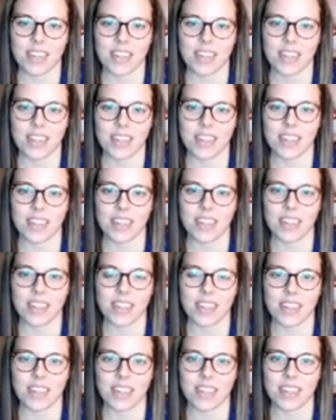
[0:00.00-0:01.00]

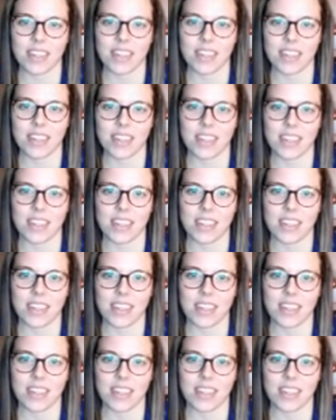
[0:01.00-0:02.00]

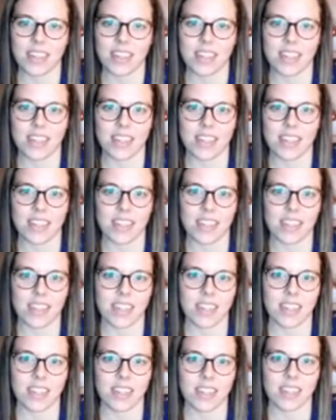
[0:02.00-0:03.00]

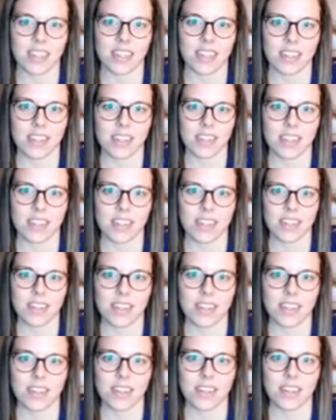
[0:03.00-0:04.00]

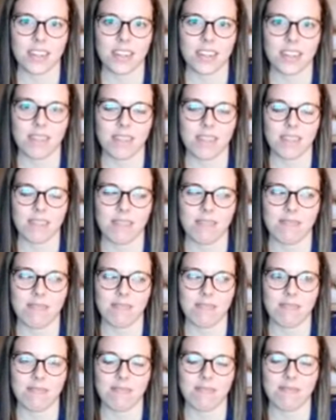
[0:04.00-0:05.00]

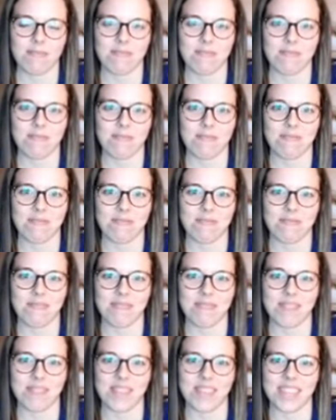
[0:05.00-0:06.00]

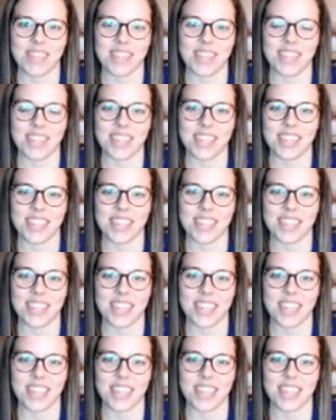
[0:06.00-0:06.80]
No words are spoken by the person on screen.